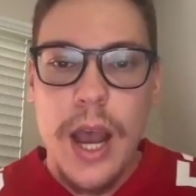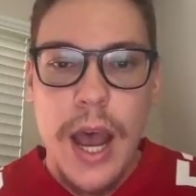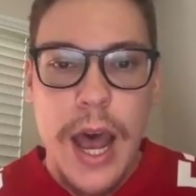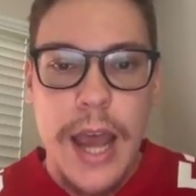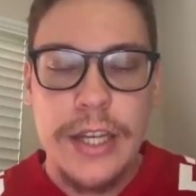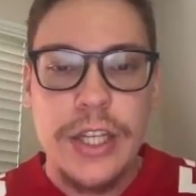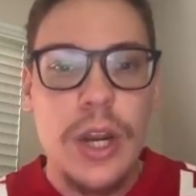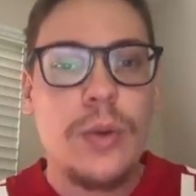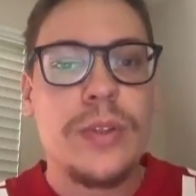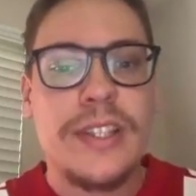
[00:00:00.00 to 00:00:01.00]
I
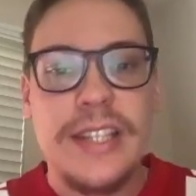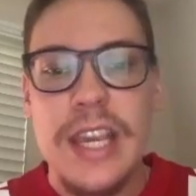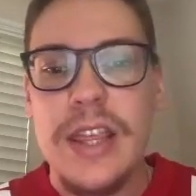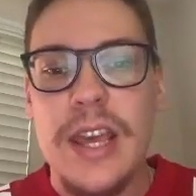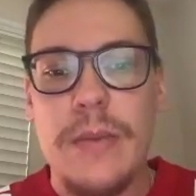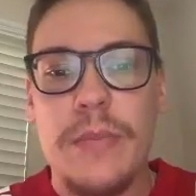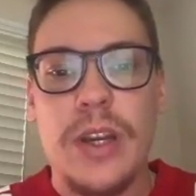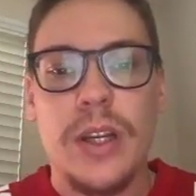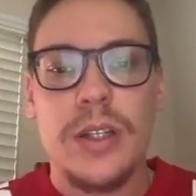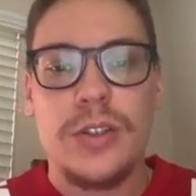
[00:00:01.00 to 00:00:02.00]
don't see them
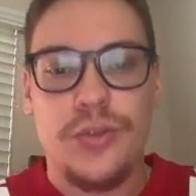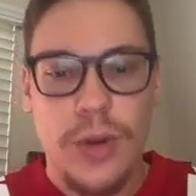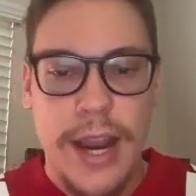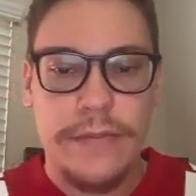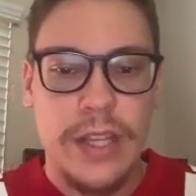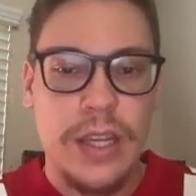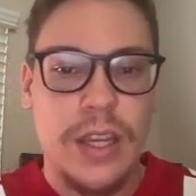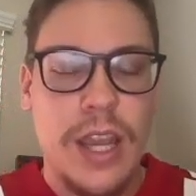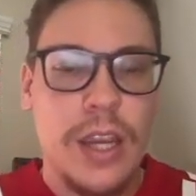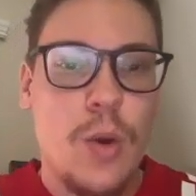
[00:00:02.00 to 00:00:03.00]
drafting
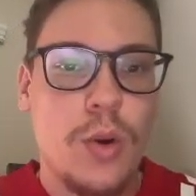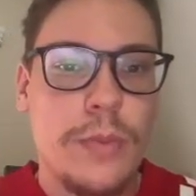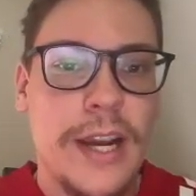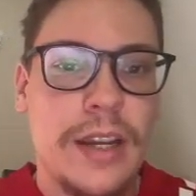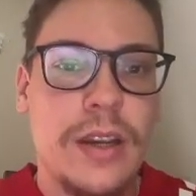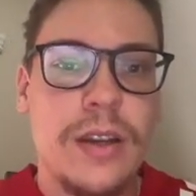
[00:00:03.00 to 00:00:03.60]
a quarterback.